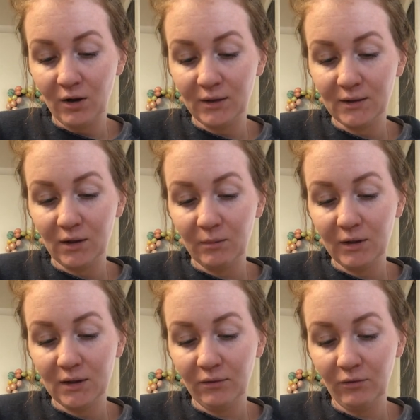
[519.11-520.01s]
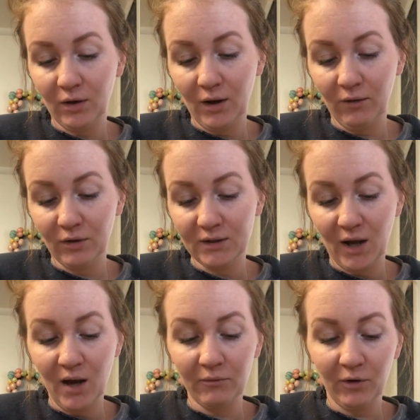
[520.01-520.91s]
It's going to be different every
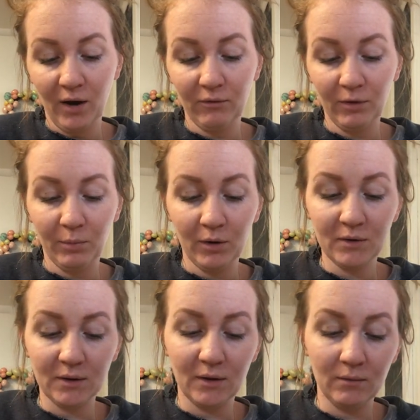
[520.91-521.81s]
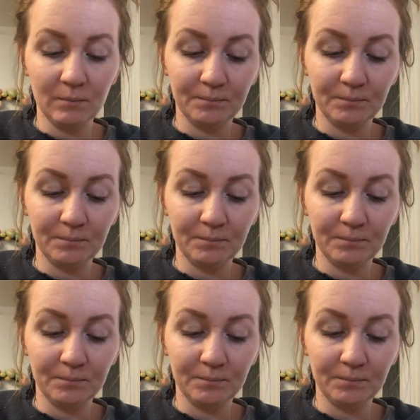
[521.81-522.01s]
time for every person.